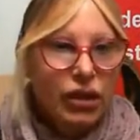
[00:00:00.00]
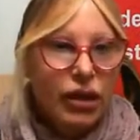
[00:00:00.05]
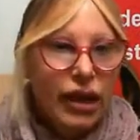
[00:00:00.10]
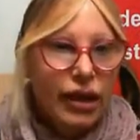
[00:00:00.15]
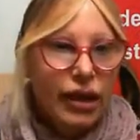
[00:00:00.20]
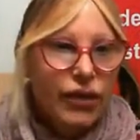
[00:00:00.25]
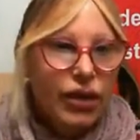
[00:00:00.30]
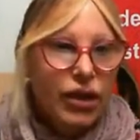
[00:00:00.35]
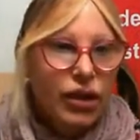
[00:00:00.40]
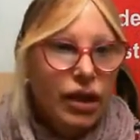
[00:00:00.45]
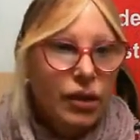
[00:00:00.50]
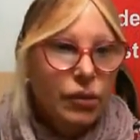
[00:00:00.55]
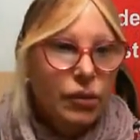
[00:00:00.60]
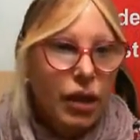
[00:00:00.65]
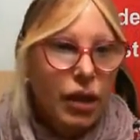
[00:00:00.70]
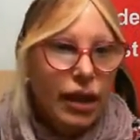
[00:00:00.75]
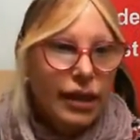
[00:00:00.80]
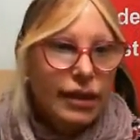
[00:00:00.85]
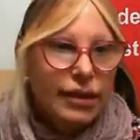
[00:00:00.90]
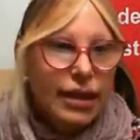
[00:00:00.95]
Right, if you look at
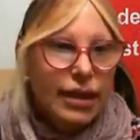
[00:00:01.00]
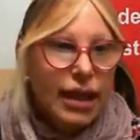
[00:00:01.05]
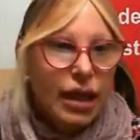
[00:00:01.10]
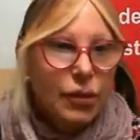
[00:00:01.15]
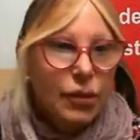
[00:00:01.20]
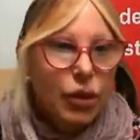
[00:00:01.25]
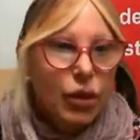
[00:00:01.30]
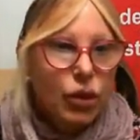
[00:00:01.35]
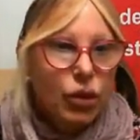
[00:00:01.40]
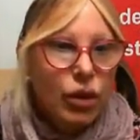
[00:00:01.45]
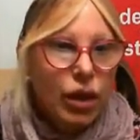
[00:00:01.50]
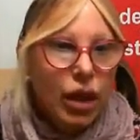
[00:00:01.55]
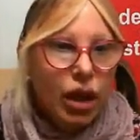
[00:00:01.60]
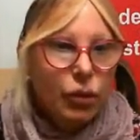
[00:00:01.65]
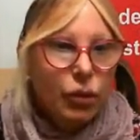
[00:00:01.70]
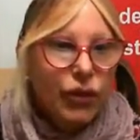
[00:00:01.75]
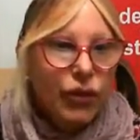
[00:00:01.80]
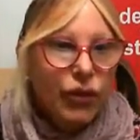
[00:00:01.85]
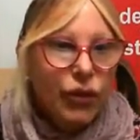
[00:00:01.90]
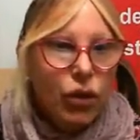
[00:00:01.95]
my example,
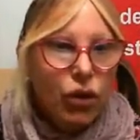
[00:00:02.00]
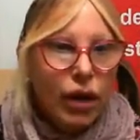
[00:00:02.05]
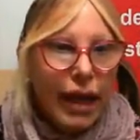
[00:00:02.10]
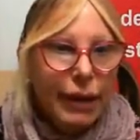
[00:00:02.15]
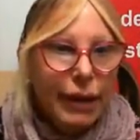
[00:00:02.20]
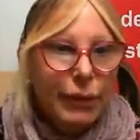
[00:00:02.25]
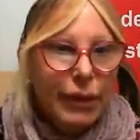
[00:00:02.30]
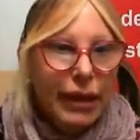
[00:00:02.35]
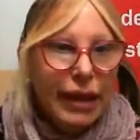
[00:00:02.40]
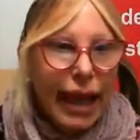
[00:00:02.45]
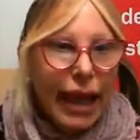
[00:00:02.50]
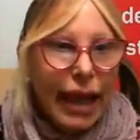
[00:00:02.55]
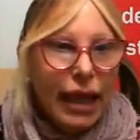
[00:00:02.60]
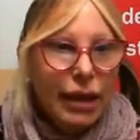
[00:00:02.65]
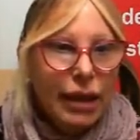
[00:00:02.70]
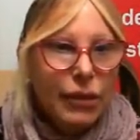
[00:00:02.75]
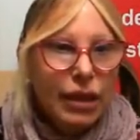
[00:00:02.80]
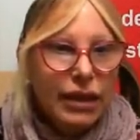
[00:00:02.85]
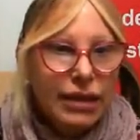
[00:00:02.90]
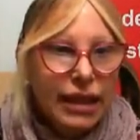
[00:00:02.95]
before I
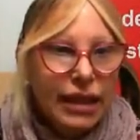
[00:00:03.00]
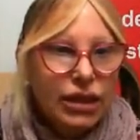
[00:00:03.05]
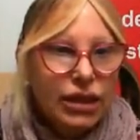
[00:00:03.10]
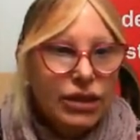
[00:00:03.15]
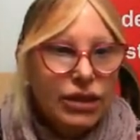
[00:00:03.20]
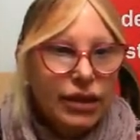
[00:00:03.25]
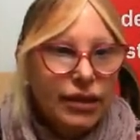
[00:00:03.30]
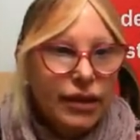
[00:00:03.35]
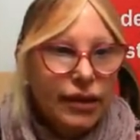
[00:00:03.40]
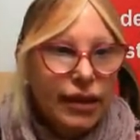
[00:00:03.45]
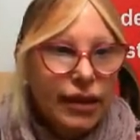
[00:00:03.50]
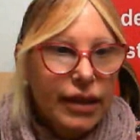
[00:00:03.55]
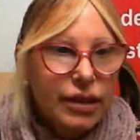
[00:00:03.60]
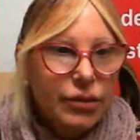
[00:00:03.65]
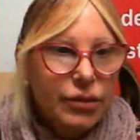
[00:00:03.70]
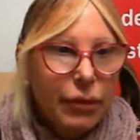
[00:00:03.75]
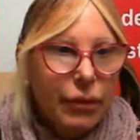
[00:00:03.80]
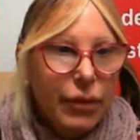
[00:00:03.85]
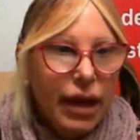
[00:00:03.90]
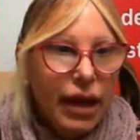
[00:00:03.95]
became a teacher, so
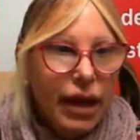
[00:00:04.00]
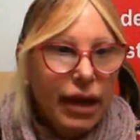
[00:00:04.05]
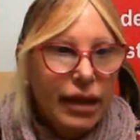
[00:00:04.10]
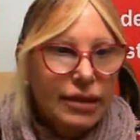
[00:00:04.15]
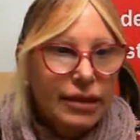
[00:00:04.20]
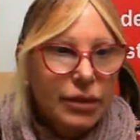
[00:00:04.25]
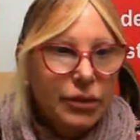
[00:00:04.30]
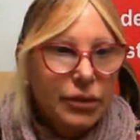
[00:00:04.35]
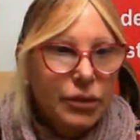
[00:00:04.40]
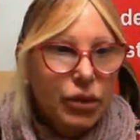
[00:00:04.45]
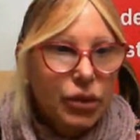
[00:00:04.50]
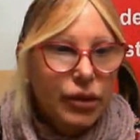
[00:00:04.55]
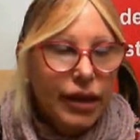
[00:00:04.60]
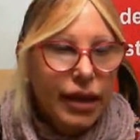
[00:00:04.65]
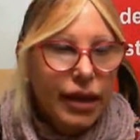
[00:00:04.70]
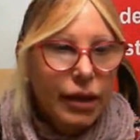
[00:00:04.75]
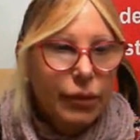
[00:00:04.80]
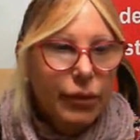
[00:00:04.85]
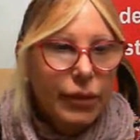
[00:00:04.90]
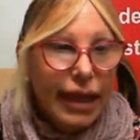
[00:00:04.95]
there's my past simple
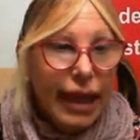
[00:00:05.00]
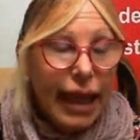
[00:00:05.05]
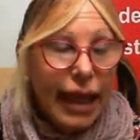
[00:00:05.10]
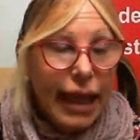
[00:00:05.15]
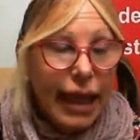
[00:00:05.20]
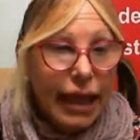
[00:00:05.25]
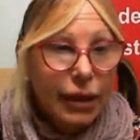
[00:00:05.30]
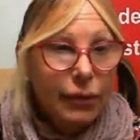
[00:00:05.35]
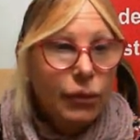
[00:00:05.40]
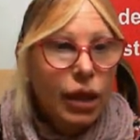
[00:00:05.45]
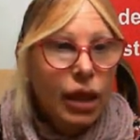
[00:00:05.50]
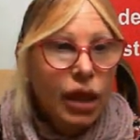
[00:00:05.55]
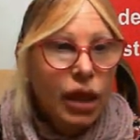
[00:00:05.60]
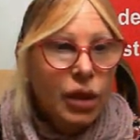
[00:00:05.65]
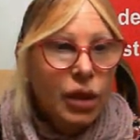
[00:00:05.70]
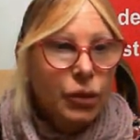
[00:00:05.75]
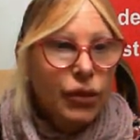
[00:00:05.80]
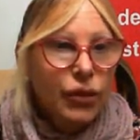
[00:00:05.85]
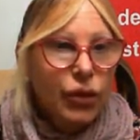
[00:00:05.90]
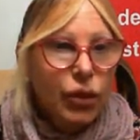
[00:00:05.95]
there, became.
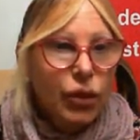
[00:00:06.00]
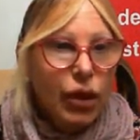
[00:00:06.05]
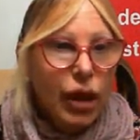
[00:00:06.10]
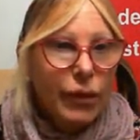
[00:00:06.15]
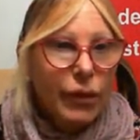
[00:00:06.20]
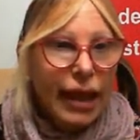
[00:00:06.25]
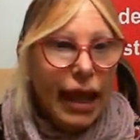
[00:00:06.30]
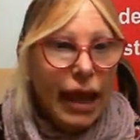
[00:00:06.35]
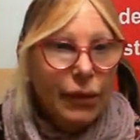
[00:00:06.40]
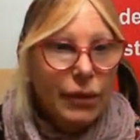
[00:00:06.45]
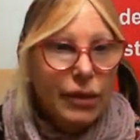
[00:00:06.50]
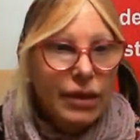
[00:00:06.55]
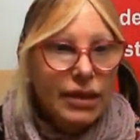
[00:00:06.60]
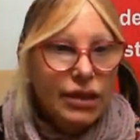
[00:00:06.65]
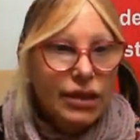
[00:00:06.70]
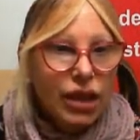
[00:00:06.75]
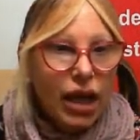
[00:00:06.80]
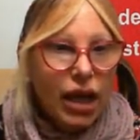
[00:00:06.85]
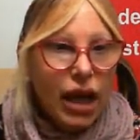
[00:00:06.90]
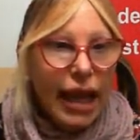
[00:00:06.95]
Before I became a
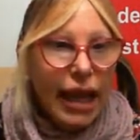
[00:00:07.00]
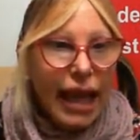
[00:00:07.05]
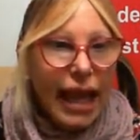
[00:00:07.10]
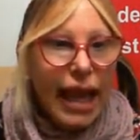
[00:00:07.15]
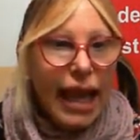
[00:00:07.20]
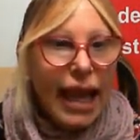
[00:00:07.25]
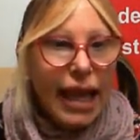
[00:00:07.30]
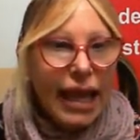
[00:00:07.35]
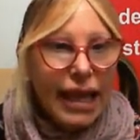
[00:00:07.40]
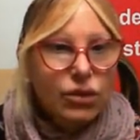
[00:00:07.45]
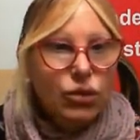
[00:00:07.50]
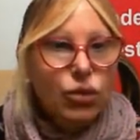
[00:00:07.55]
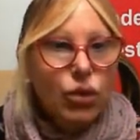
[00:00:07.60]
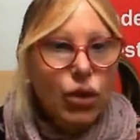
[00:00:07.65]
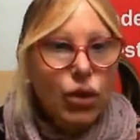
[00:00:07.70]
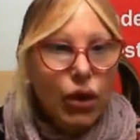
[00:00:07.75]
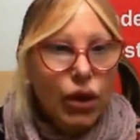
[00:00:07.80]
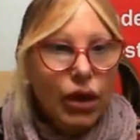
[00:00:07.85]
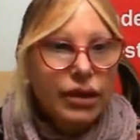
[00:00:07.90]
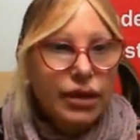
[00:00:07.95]
teacher, I had
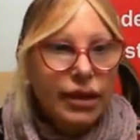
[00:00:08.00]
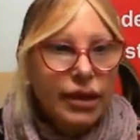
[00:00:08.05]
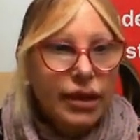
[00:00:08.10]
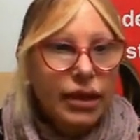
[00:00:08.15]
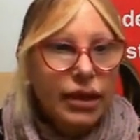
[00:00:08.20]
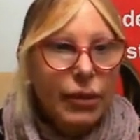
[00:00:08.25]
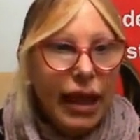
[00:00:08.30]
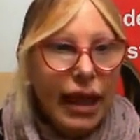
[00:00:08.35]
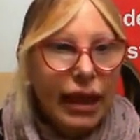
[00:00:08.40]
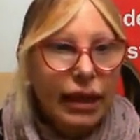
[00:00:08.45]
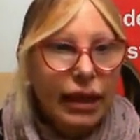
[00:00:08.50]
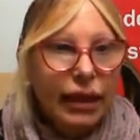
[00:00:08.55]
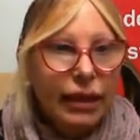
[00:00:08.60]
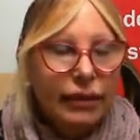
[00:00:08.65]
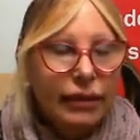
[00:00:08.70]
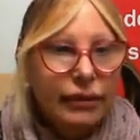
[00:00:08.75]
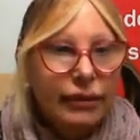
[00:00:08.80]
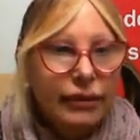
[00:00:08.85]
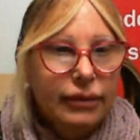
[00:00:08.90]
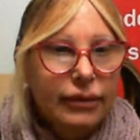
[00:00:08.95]
worked in a
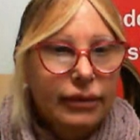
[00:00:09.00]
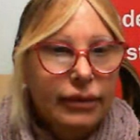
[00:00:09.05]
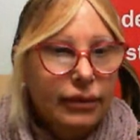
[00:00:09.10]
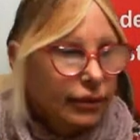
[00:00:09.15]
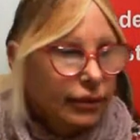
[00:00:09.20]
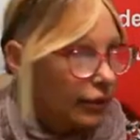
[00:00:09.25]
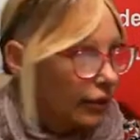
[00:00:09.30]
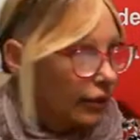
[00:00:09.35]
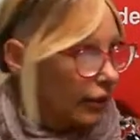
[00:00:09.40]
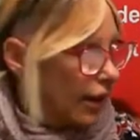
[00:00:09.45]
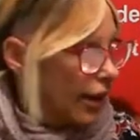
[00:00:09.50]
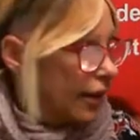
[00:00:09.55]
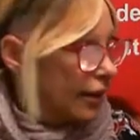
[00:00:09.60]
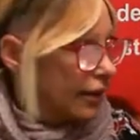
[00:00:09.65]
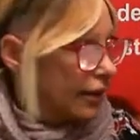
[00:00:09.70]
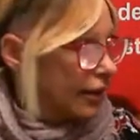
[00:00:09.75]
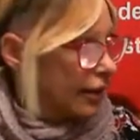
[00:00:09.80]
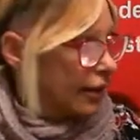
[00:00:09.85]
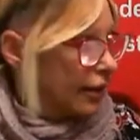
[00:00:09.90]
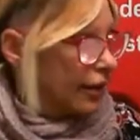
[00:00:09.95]
bank. All
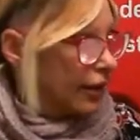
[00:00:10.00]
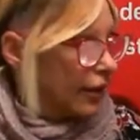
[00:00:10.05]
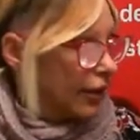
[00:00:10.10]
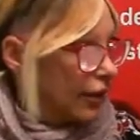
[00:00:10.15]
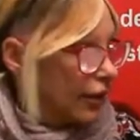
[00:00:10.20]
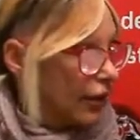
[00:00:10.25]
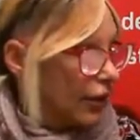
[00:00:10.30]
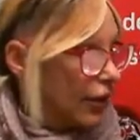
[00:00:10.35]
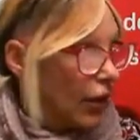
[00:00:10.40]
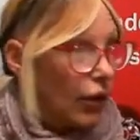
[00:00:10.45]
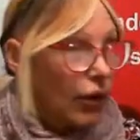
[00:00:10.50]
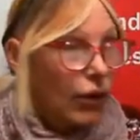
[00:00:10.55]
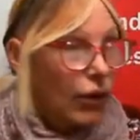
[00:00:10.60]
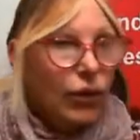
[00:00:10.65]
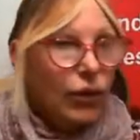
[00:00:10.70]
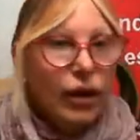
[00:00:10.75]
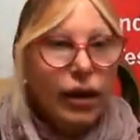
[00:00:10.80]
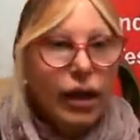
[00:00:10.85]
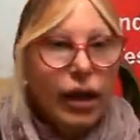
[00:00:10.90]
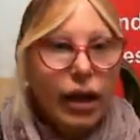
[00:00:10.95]
right,
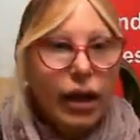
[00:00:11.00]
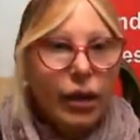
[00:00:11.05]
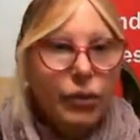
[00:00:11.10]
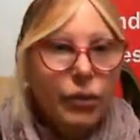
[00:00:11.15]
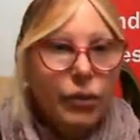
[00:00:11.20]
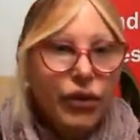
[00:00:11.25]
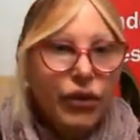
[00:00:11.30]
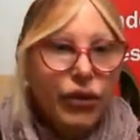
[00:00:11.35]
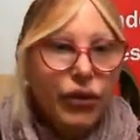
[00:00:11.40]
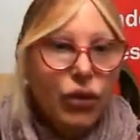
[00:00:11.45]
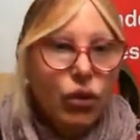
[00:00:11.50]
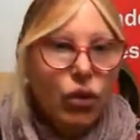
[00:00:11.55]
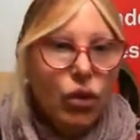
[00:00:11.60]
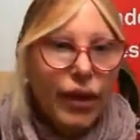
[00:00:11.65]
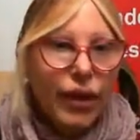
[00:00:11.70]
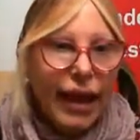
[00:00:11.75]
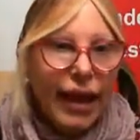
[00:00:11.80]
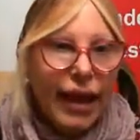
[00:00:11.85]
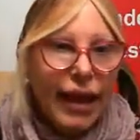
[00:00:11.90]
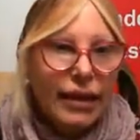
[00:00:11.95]
so
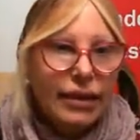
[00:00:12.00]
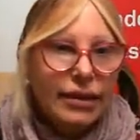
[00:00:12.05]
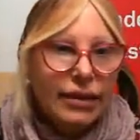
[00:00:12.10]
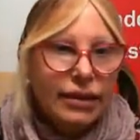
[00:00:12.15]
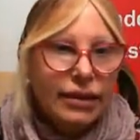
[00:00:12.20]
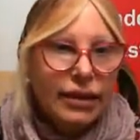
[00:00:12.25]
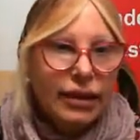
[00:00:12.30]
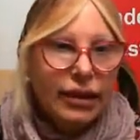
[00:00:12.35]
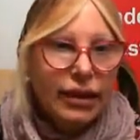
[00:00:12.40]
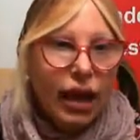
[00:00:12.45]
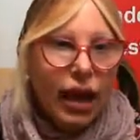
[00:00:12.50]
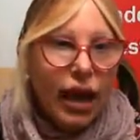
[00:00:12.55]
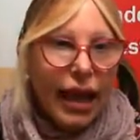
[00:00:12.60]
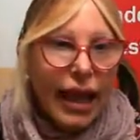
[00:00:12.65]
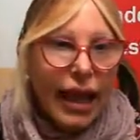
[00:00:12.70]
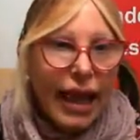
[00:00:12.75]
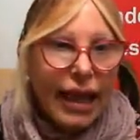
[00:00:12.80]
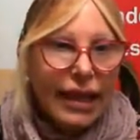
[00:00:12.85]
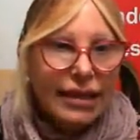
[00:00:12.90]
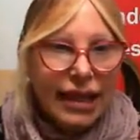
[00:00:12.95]
before that,
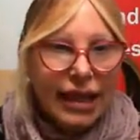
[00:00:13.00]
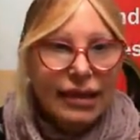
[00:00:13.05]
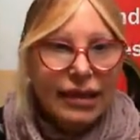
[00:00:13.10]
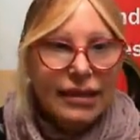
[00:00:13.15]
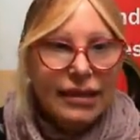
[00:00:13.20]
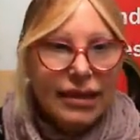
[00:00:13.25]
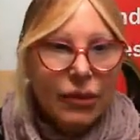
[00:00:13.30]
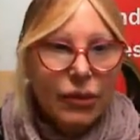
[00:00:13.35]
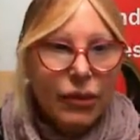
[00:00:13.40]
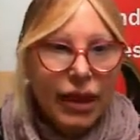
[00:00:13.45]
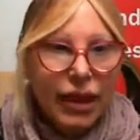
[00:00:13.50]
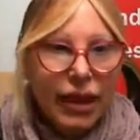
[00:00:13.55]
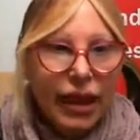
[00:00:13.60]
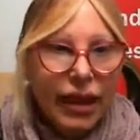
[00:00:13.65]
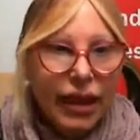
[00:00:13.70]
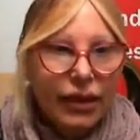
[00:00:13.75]
I had done something